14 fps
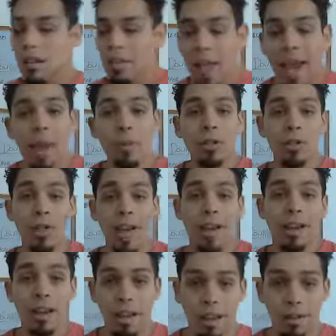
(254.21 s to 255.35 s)
capture
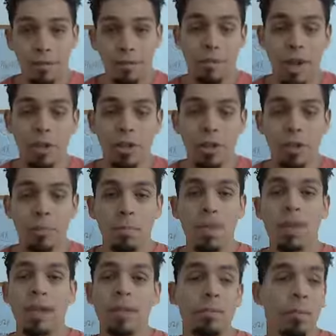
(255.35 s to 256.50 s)
that information,
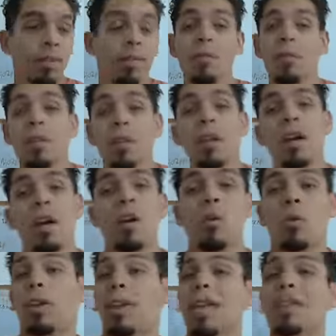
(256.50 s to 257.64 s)
because before
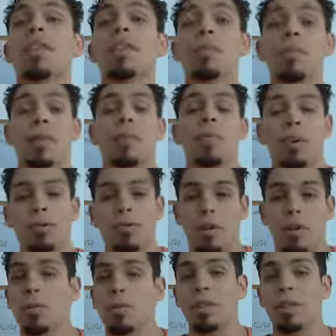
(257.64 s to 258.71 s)
we're giving them something first.